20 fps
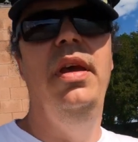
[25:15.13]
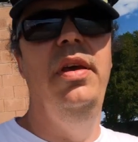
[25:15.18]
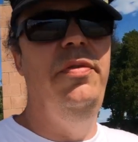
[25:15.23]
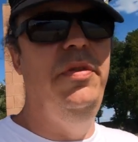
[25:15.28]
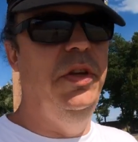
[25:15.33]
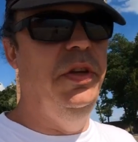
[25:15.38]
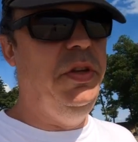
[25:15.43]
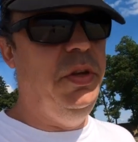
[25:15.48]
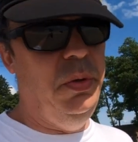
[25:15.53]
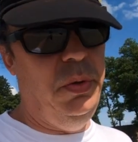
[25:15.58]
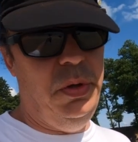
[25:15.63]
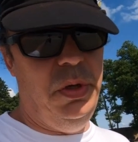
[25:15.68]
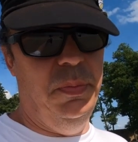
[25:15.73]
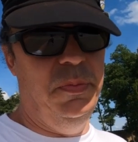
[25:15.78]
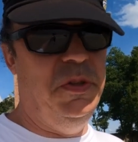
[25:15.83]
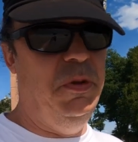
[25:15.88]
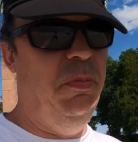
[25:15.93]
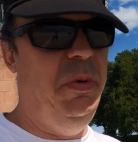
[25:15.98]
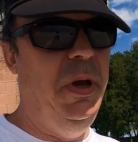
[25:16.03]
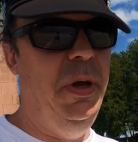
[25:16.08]
if you do
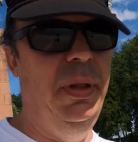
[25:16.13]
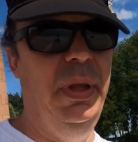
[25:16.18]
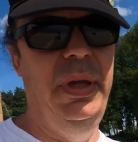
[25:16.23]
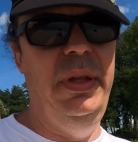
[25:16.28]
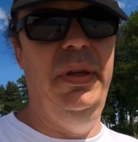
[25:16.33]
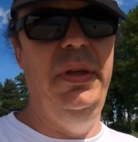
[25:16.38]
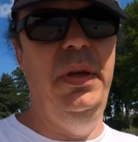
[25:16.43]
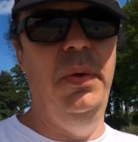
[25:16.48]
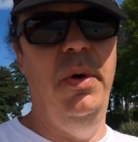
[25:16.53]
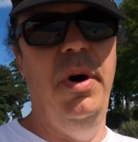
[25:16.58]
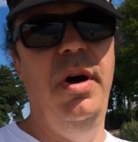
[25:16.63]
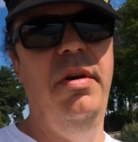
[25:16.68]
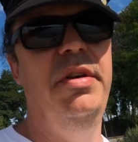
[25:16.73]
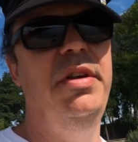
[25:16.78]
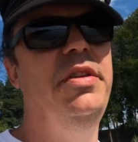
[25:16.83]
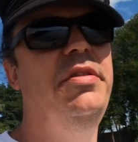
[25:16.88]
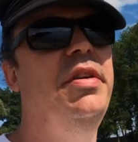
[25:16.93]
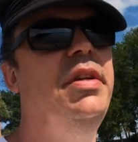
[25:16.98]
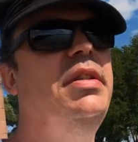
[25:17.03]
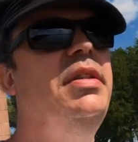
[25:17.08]
come to Berlin and you
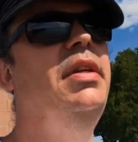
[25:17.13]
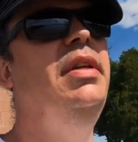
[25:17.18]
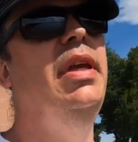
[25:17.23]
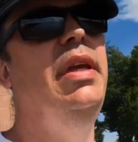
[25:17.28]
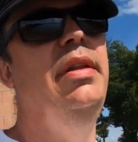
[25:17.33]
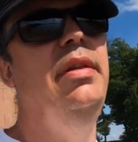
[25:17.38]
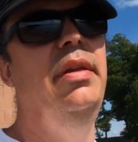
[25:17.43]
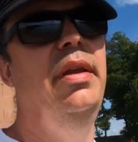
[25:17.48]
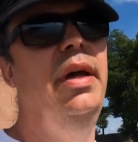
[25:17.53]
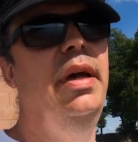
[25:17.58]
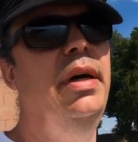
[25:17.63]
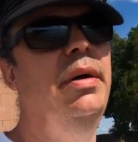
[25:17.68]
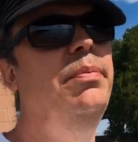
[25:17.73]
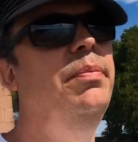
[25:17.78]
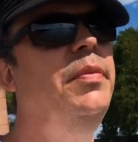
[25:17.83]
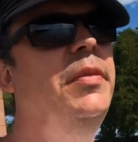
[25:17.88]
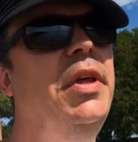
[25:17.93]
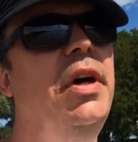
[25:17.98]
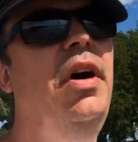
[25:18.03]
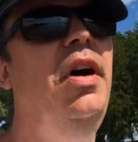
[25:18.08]
are interested in
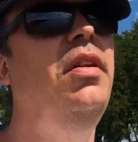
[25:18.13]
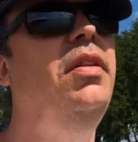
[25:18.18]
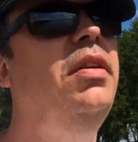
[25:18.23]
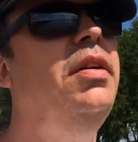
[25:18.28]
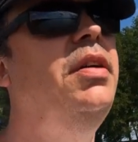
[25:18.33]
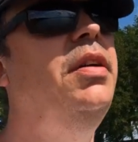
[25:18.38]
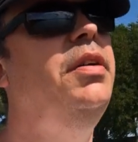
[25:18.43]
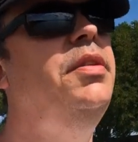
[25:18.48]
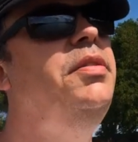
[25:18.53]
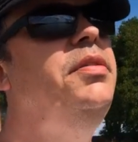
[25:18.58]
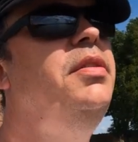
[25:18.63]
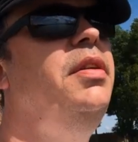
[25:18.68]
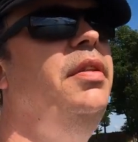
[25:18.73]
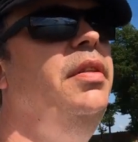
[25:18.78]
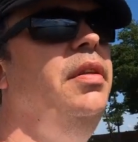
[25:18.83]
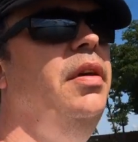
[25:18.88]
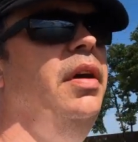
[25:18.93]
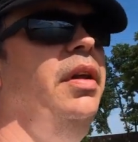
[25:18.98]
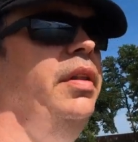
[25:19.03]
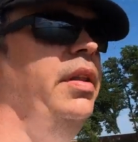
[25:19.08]
um, the Holocaust
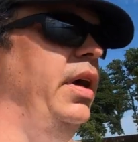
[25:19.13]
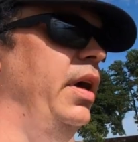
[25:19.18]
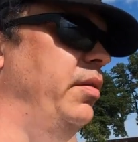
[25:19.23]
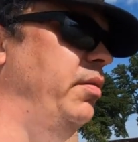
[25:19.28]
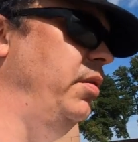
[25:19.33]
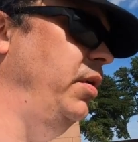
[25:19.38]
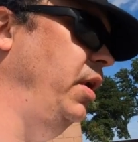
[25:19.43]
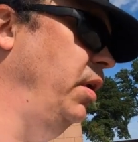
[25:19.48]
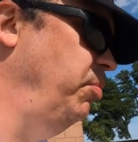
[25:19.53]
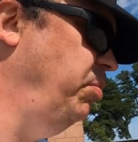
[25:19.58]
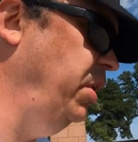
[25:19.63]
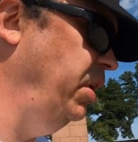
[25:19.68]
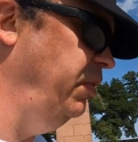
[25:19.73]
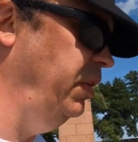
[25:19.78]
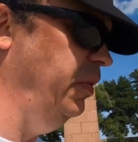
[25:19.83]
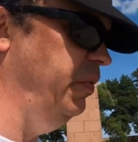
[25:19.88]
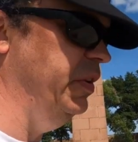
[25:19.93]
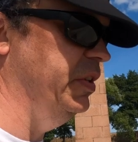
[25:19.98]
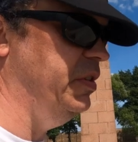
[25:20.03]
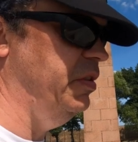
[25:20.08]
and, and that, uh,
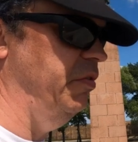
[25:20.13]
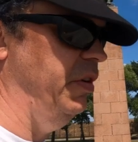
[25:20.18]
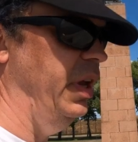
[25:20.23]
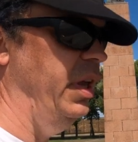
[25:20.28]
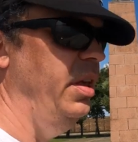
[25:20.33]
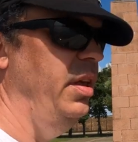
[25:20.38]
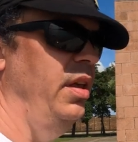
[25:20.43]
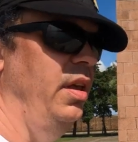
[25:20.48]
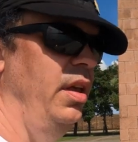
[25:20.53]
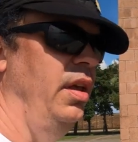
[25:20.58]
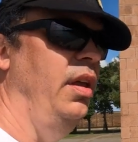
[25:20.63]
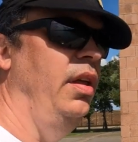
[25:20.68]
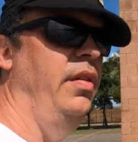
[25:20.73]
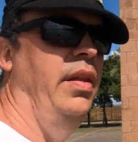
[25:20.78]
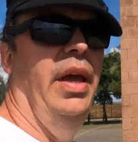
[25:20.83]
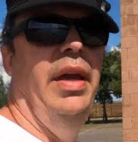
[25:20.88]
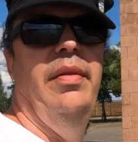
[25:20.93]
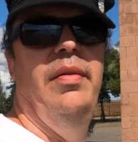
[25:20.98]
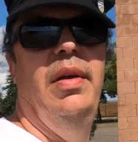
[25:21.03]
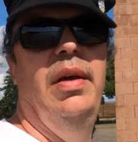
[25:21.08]
period of history,
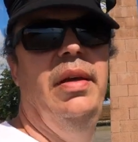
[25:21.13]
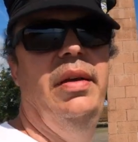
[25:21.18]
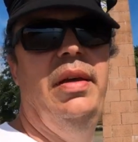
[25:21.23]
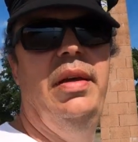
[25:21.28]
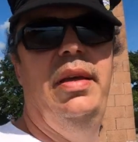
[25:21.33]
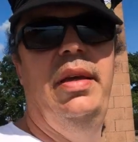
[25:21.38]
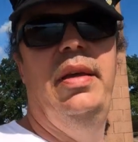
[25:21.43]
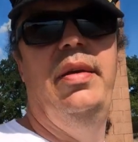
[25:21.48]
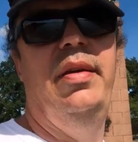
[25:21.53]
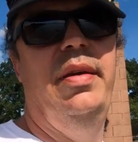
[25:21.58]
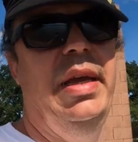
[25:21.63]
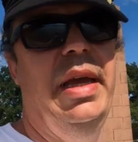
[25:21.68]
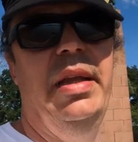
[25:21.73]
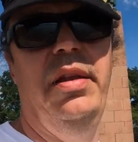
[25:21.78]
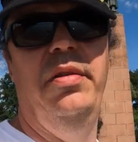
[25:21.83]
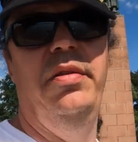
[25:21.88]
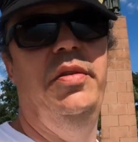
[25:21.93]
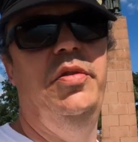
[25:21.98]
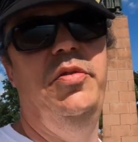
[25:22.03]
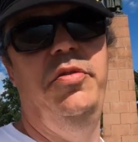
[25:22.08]
then
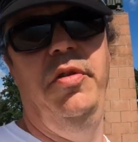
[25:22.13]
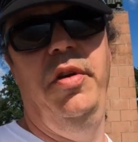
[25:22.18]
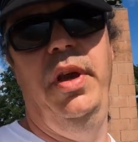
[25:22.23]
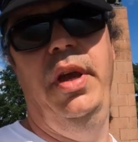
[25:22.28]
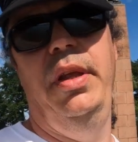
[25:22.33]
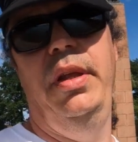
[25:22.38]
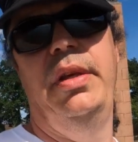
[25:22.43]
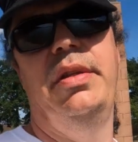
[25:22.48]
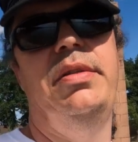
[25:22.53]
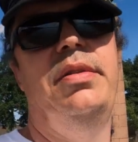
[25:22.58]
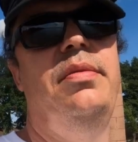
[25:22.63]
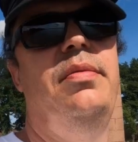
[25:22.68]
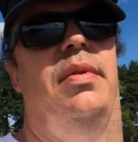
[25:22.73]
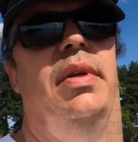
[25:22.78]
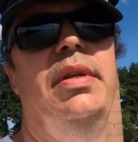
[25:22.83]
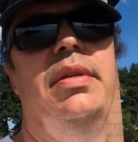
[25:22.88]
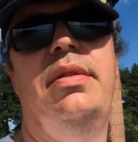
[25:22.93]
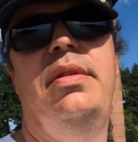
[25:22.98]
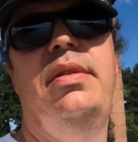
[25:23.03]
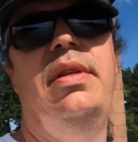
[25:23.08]
get on the train. It's,
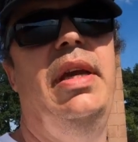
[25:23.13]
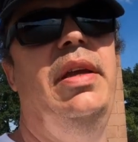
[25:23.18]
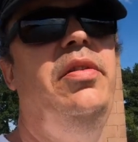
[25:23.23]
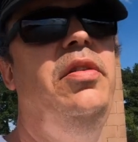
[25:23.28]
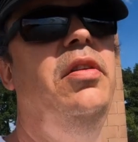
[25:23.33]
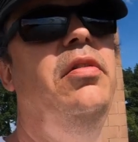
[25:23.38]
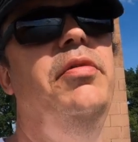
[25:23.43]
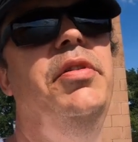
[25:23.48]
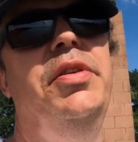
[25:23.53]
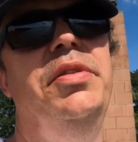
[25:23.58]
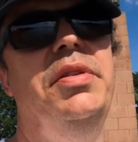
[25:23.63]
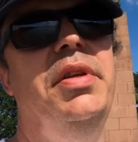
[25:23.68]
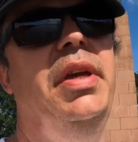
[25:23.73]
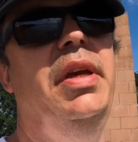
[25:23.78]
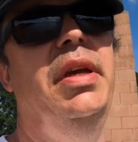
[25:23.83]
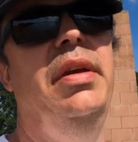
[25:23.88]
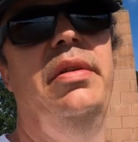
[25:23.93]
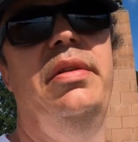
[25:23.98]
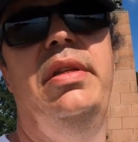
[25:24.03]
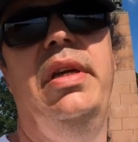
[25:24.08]
it's 10 euros
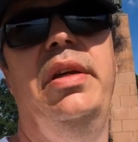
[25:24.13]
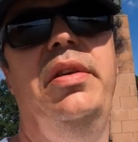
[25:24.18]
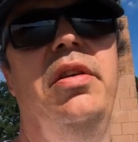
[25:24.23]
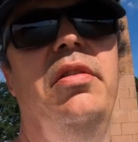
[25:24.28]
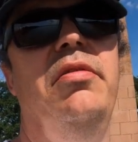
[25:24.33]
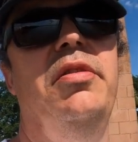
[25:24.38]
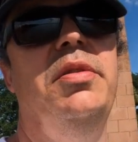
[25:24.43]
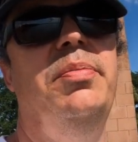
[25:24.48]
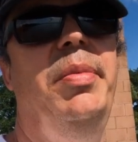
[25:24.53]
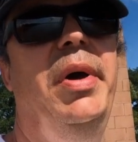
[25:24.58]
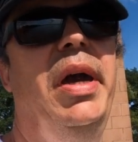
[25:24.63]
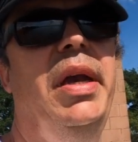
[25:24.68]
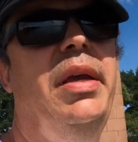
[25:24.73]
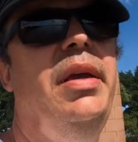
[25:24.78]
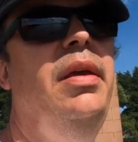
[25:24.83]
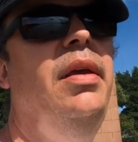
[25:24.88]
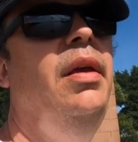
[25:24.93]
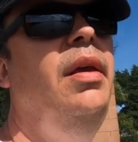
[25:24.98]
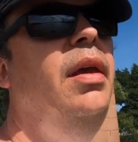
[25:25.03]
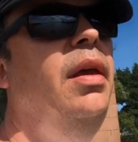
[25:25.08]
here, 10 euros
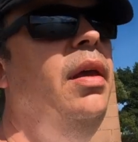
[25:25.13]
back.